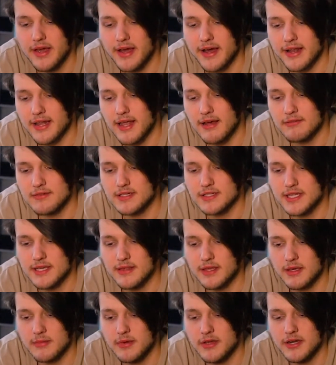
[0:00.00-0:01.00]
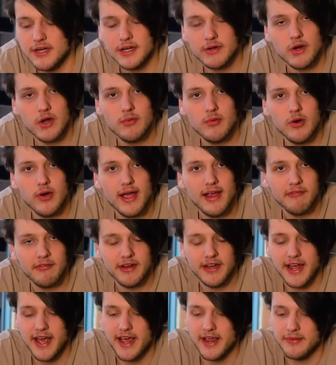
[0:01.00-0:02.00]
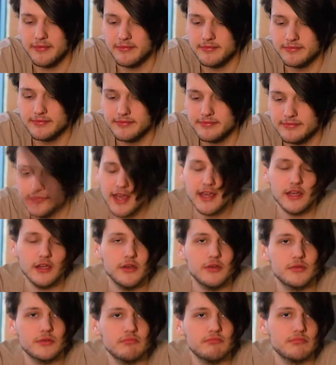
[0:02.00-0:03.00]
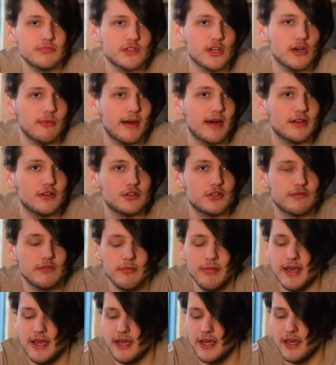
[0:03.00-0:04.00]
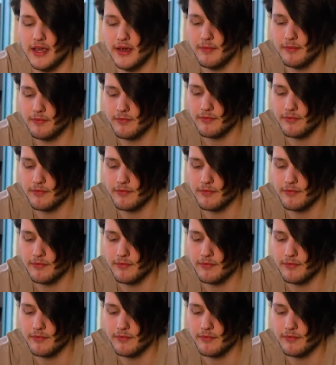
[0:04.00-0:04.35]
I'd love to see the community grow more every day. Thank you so much for being here.